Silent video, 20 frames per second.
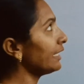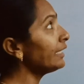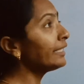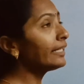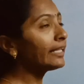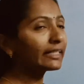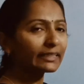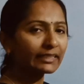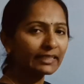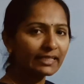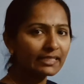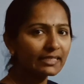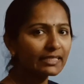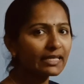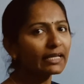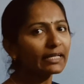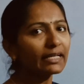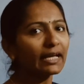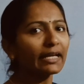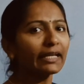Inductors
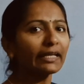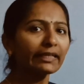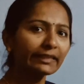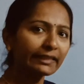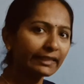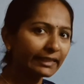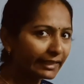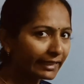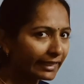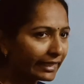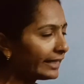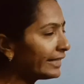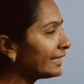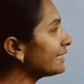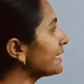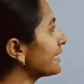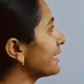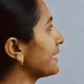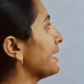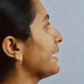are connected in
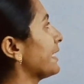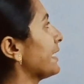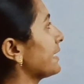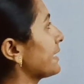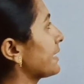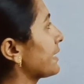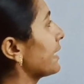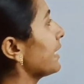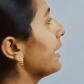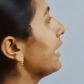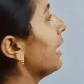series.